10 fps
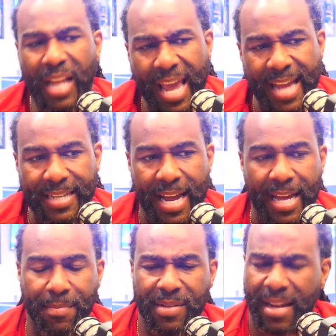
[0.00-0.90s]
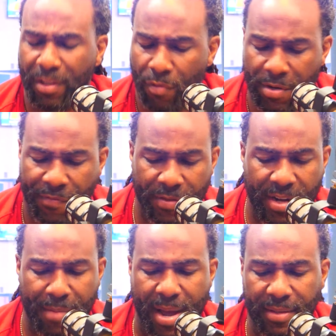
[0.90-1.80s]
at times. Not the run defender
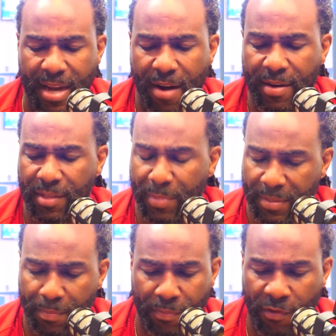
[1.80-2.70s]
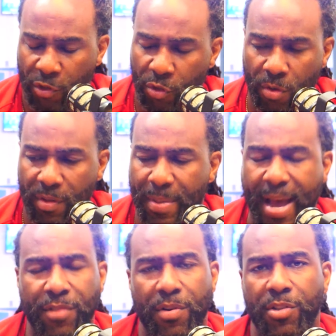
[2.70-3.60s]
that Myles Garrett is, but for sure the
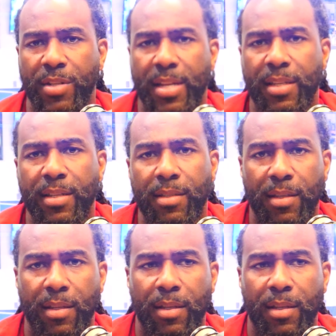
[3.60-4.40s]
pass rusher that he is.